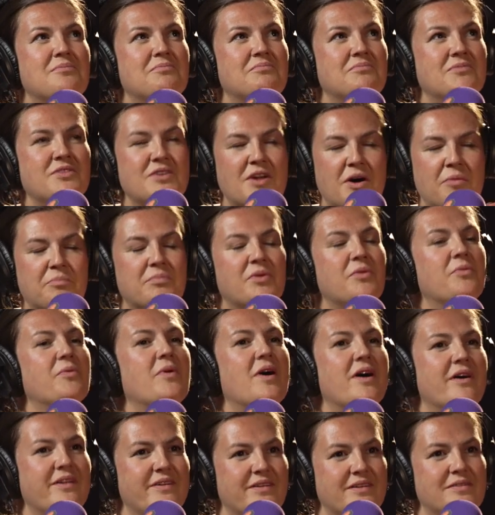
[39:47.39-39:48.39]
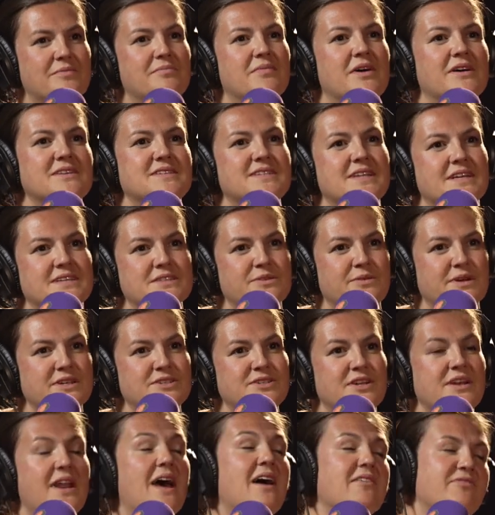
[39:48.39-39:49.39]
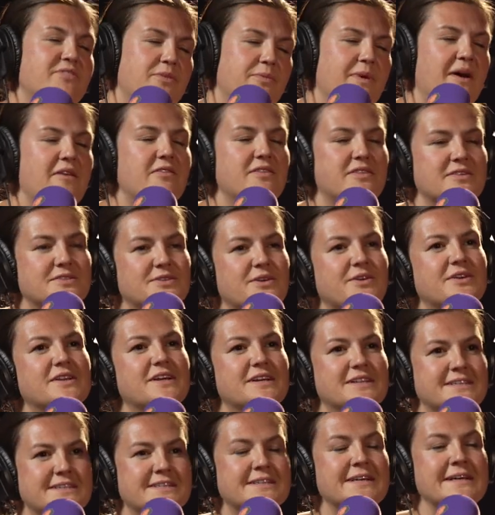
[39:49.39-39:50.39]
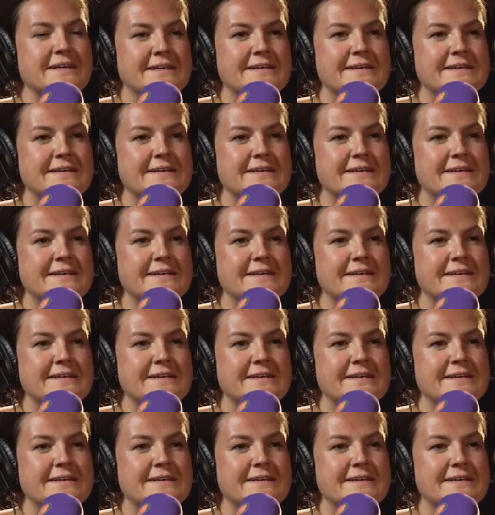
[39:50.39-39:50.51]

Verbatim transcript: number was one most asked question after where are the toilets?